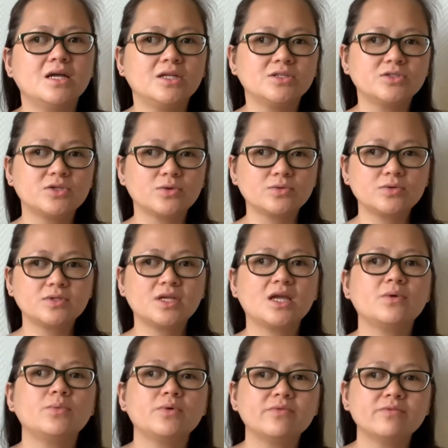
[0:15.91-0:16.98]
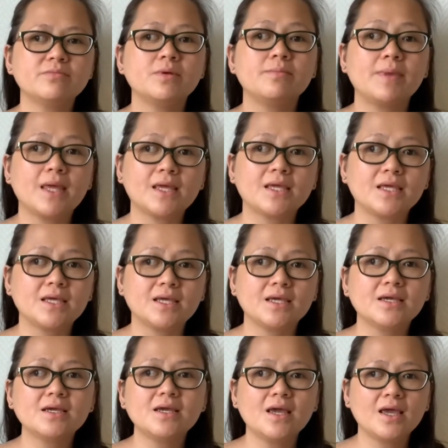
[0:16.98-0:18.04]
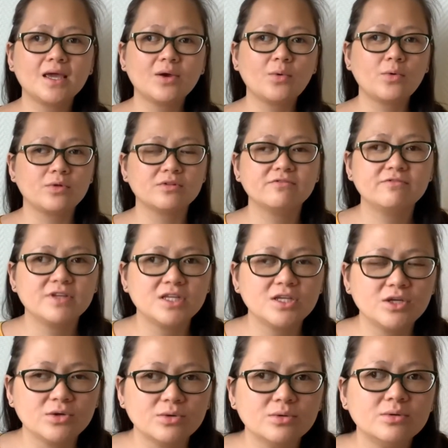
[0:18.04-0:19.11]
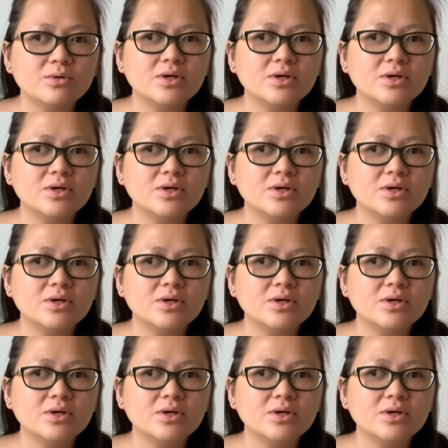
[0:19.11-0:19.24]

So today we will be making a haul video.